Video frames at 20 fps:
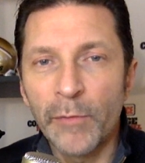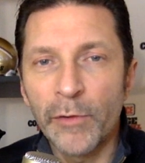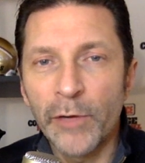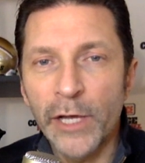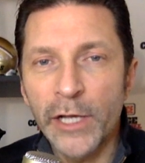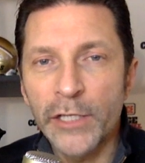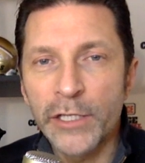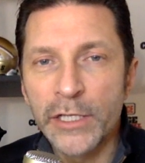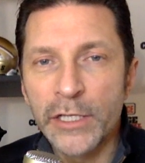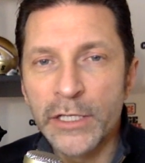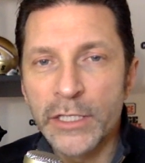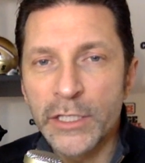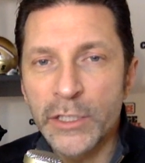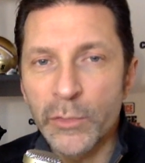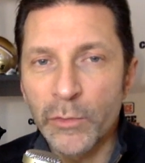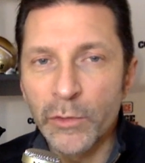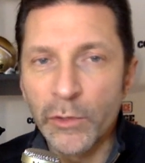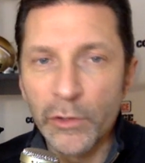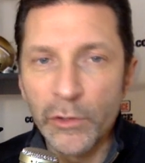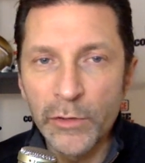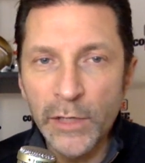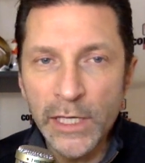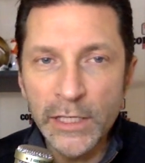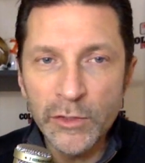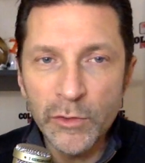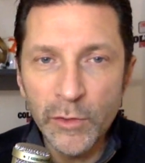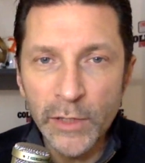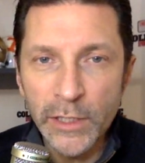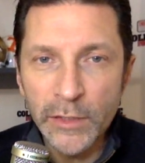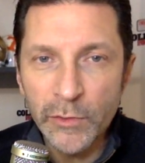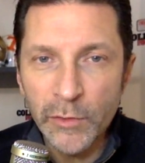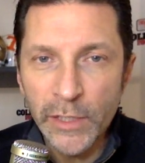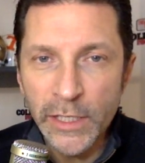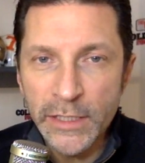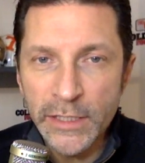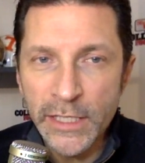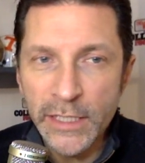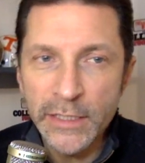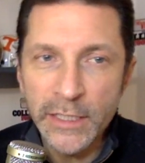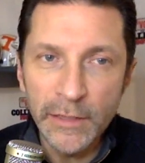predictions through the twenty
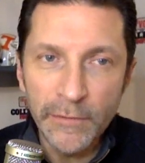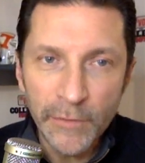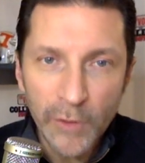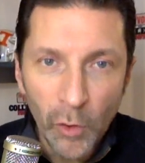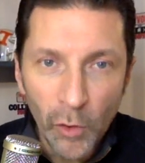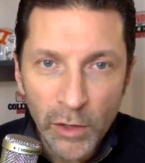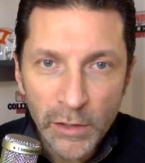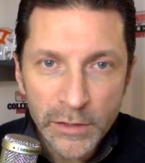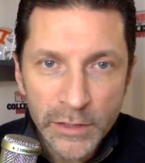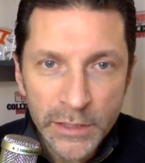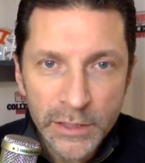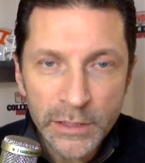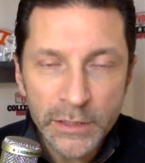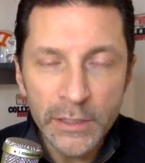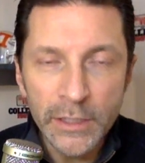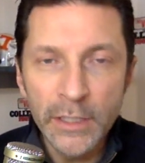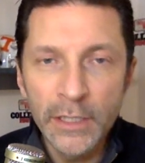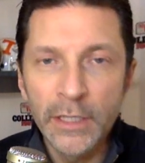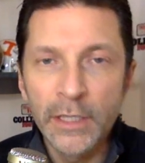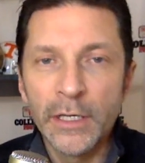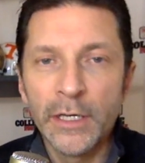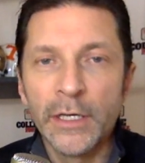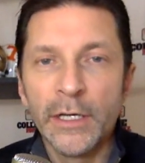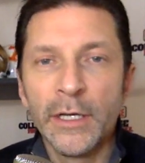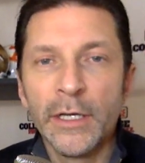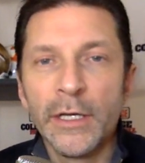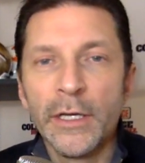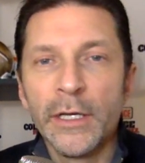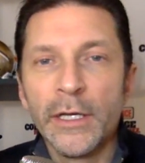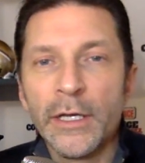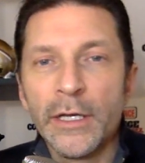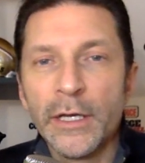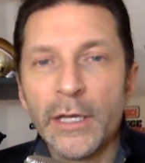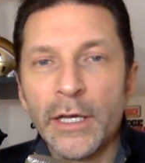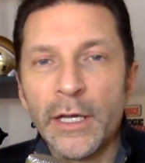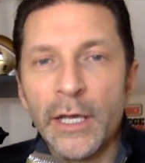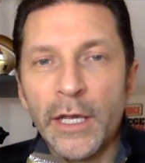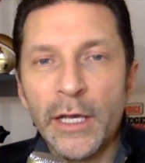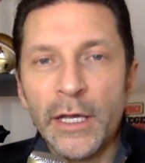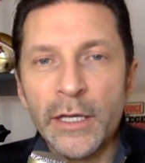twenty season, of course,
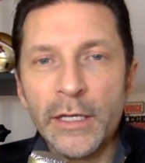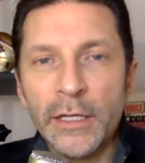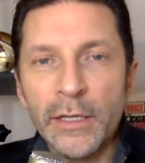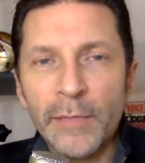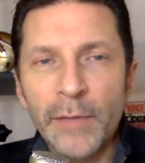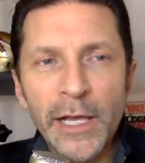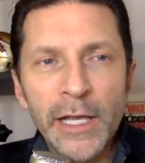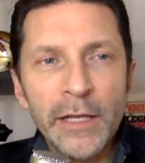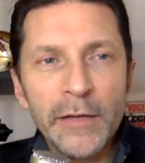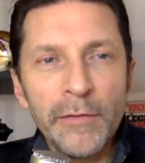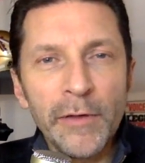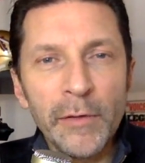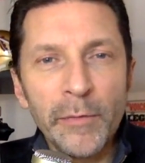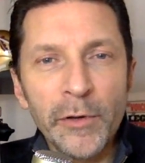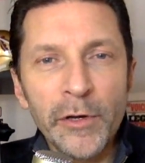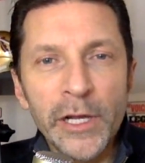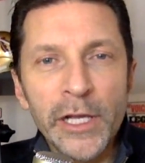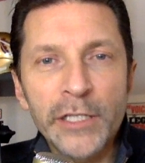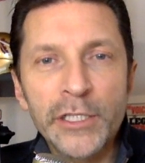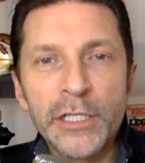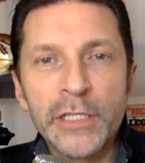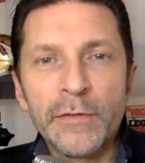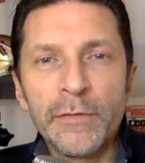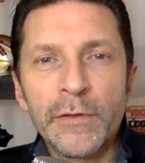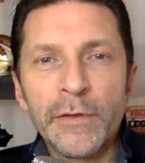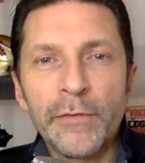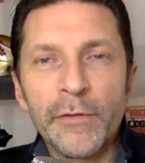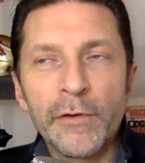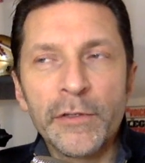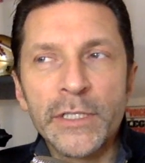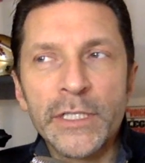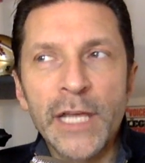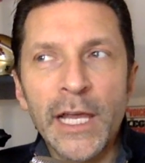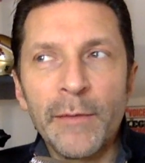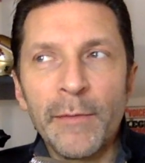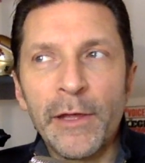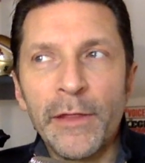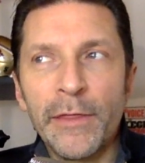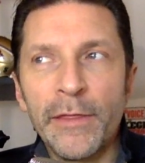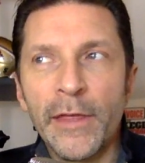and uh, my N F L predictions for the first
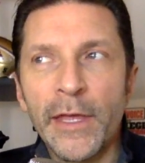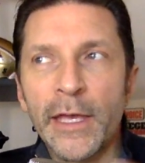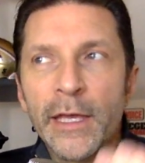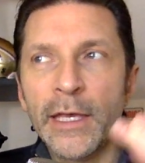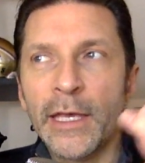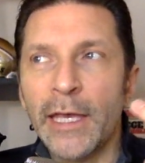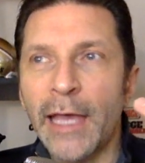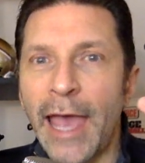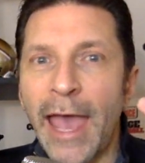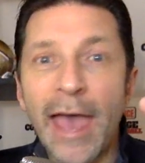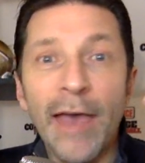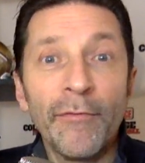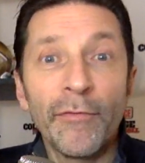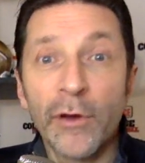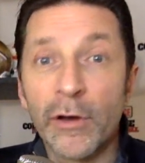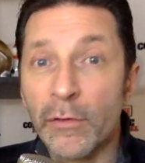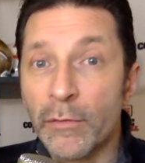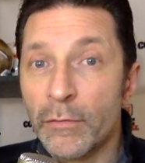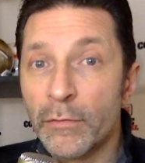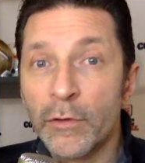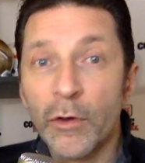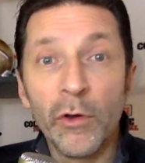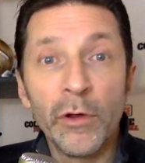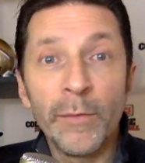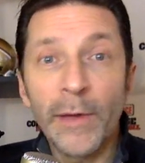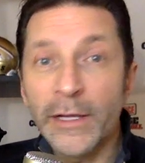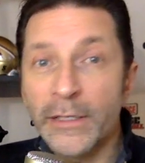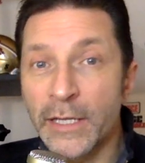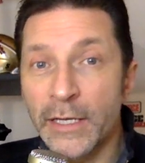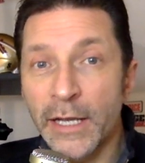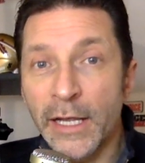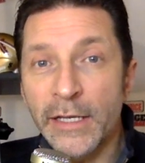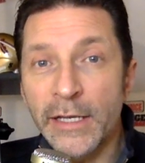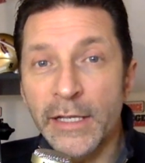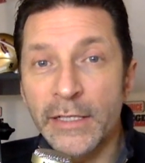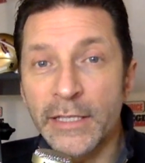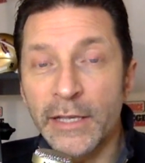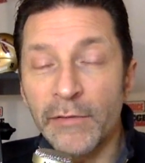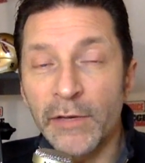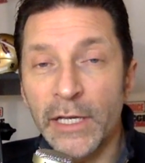time, I think, ever, going back to
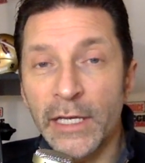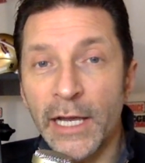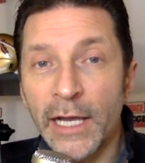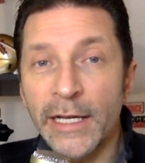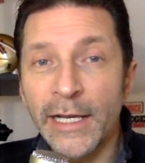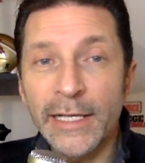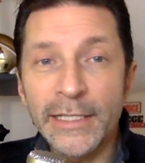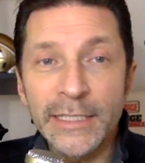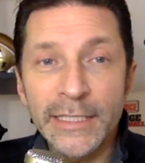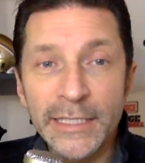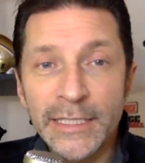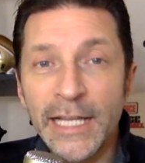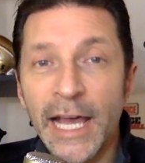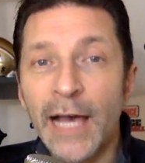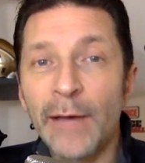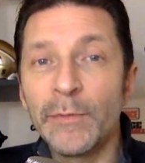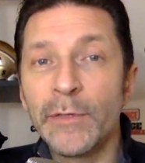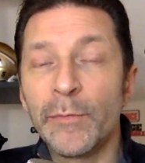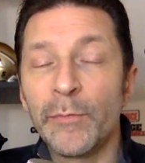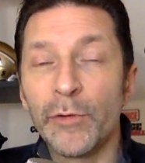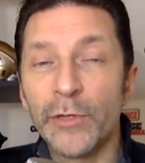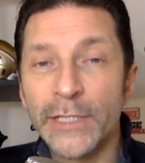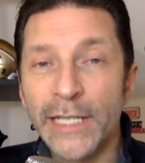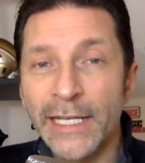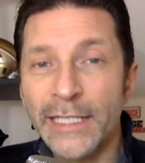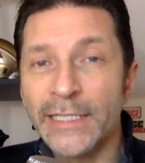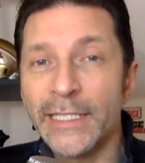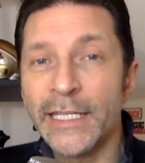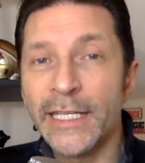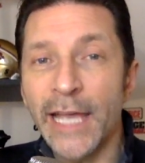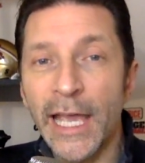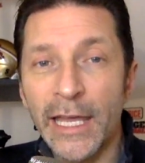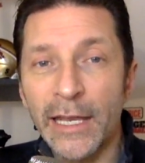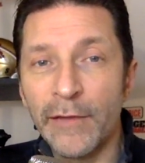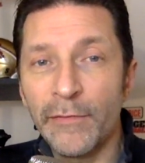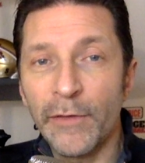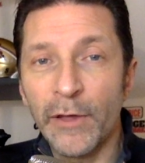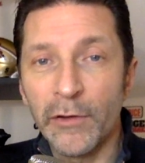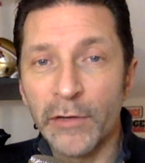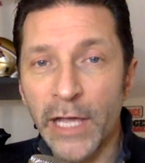nineteen seventy-nine, I stopped predicting
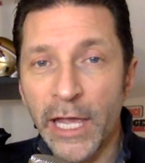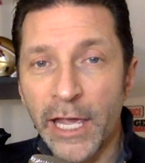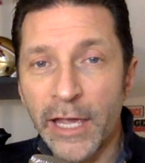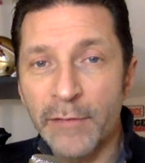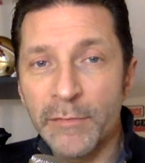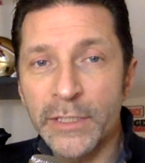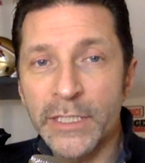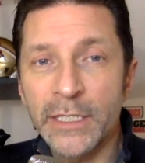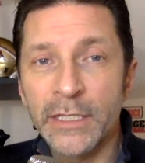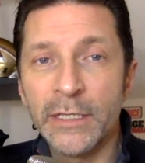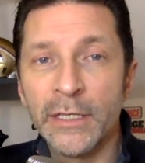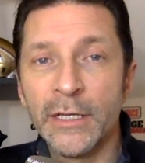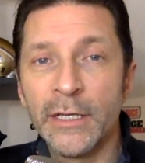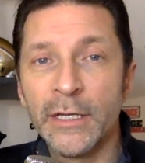N F L games